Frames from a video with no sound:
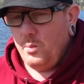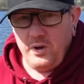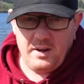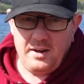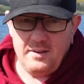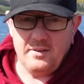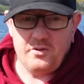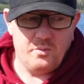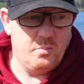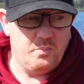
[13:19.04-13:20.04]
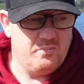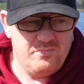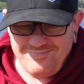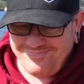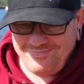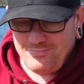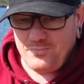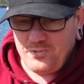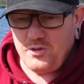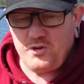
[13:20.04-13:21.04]
We needed some
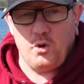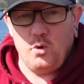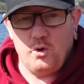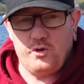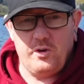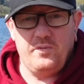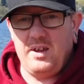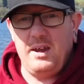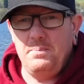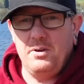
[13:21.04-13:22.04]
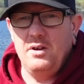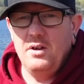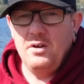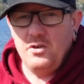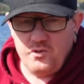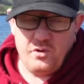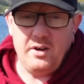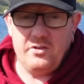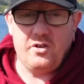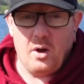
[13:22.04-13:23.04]
source of keeping
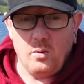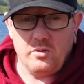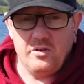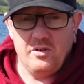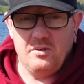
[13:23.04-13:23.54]
drinks cold.